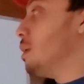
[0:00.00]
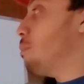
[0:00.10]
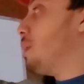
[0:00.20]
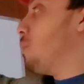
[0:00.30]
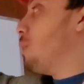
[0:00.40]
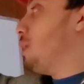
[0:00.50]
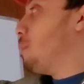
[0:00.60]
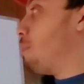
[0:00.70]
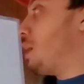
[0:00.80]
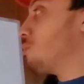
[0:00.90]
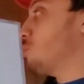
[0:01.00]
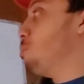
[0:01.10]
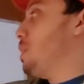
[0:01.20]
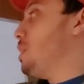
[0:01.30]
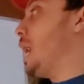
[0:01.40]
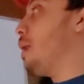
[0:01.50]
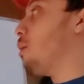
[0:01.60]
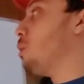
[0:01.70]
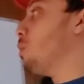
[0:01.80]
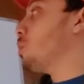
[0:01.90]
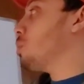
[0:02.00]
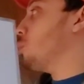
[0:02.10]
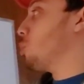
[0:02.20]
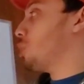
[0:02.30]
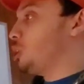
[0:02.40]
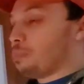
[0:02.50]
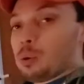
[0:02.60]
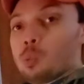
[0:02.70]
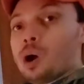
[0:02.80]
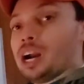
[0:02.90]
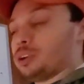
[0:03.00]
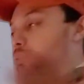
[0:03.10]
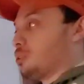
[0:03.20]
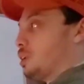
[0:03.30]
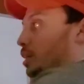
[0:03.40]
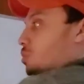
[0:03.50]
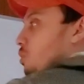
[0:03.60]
By the way, the bounce could be narrower or it could be wider, all right?